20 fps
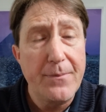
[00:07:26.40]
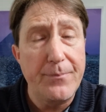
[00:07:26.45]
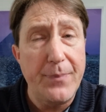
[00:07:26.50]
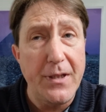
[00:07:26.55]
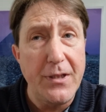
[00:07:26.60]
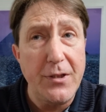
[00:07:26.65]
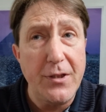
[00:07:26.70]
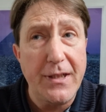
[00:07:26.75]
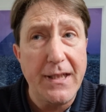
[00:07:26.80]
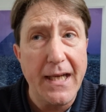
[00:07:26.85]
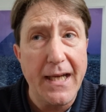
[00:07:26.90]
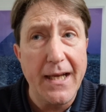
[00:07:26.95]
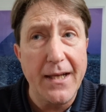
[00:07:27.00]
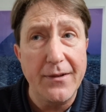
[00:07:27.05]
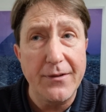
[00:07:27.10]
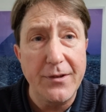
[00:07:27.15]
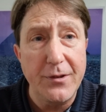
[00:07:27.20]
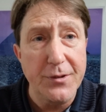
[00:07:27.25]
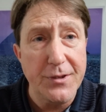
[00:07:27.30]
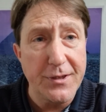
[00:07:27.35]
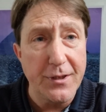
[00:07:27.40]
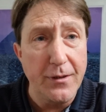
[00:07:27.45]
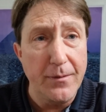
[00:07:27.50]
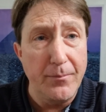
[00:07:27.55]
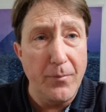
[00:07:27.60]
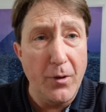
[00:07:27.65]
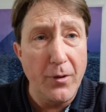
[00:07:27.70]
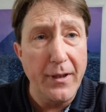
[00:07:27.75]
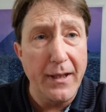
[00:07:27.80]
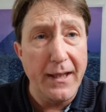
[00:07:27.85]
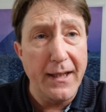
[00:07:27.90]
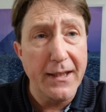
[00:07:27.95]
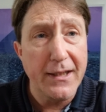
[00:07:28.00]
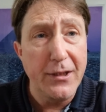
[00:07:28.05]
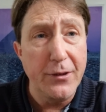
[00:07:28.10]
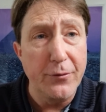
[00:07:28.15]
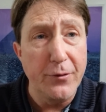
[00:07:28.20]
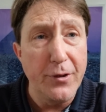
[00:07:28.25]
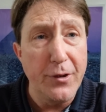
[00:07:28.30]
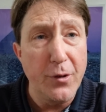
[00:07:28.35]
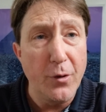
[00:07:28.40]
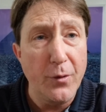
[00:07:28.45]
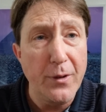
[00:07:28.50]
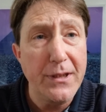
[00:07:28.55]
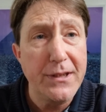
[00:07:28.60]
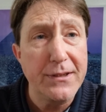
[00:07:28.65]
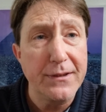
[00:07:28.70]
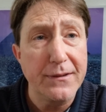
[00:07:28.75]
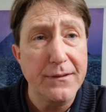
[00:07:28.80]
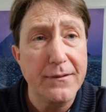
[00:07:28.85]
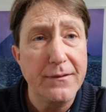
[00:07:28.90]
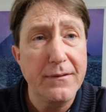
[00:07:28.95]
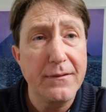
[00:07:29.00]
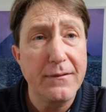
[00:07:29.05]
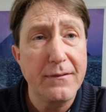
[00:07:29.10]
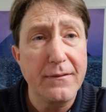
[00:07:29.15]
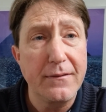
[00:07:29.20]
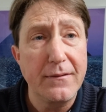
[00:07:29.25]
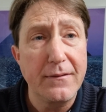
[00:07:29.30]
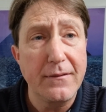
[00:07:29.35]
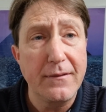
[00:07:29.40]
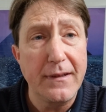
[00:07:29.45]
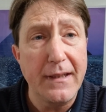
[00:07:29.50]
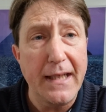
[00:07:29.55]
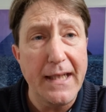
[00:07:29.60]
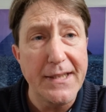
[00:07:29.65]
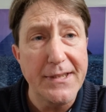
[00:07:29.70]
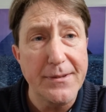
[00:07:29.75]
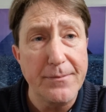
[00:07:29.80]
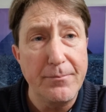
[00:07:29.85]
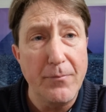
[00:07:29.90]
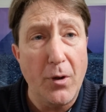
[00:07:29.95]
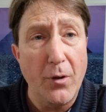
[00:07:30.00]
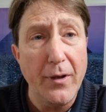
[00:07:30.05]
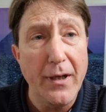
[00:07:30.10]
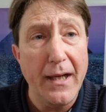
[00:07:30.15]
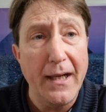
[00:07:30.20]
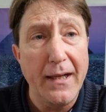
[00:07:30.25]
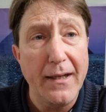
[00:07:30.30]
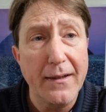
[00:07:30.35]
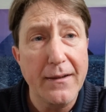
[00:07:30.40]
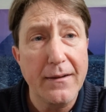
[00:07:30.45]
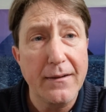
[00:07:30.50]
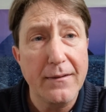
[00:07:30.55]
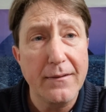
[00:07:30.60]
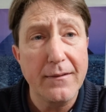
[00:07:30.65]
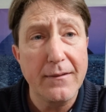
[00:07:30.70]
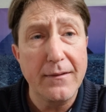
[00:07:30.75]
But you're still a monarch. You're anointed as a monarch.